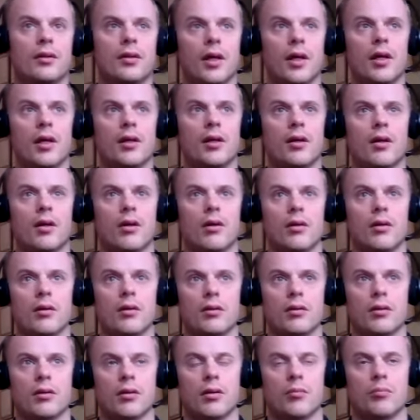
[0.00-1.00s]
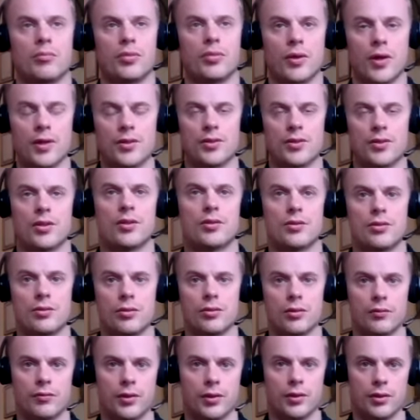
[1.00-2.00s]
They are process
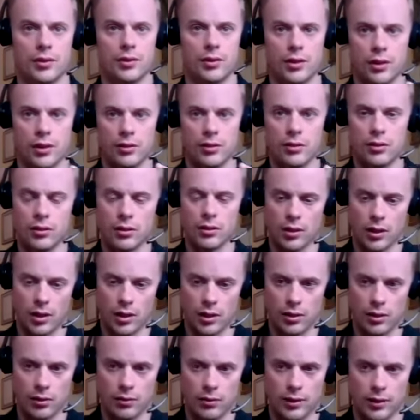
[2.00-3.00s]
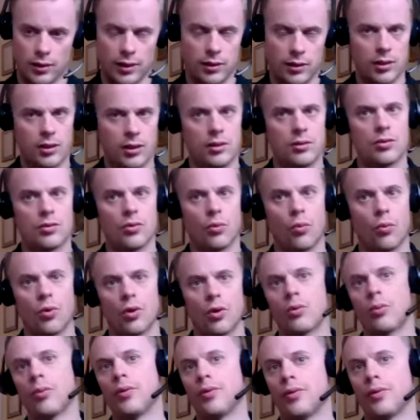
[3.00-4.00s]
driven. They need to
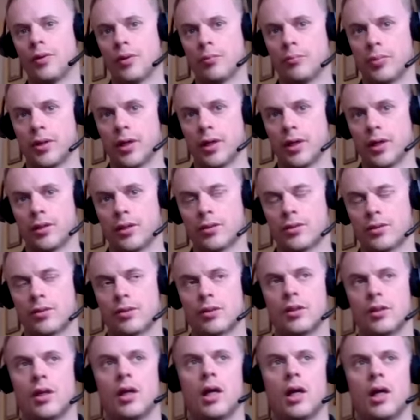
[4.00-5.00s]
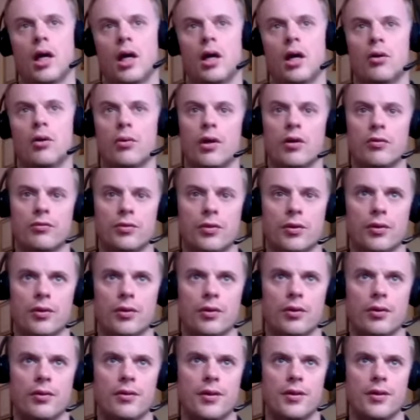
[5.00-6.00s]
work within a box.
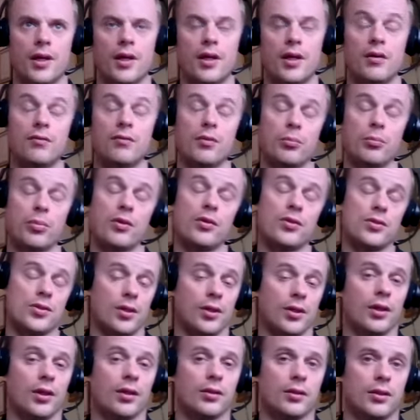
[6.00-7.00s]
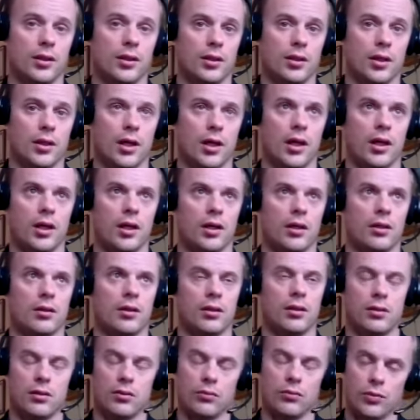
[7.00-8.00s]
However, they have the personality and
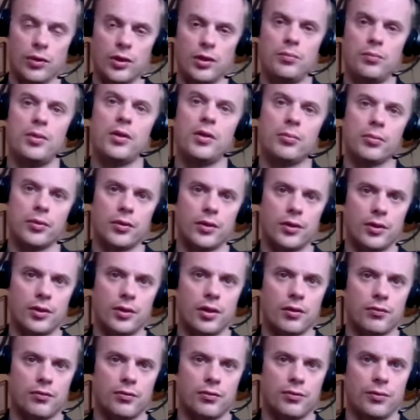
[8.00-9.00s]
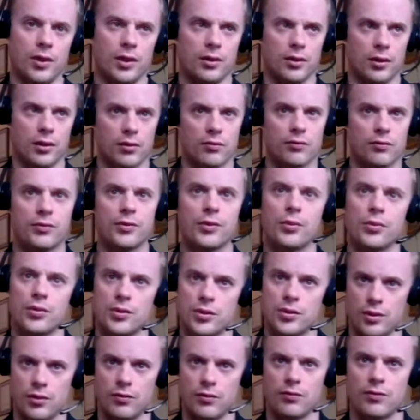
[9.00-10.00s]
they can read people enough in the
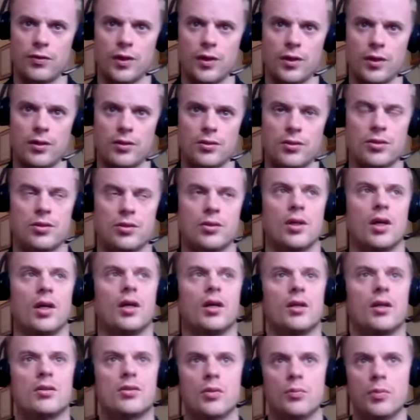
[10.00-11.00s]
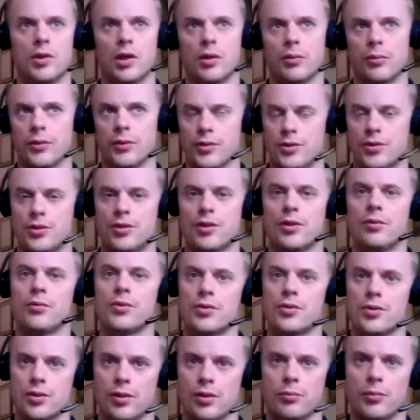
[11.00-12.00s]
influencing phase to be able to sit
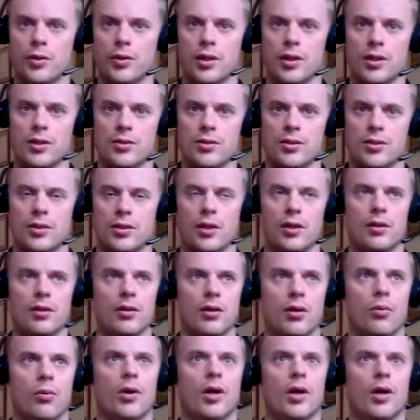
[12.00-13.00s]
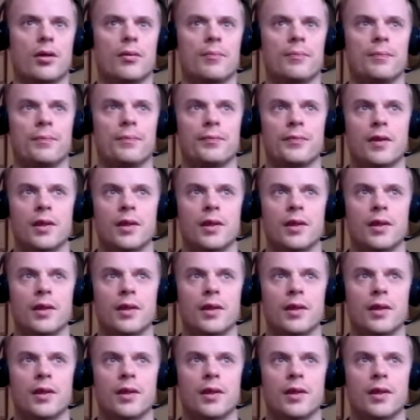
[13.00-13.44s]
with somebody and say, you know what?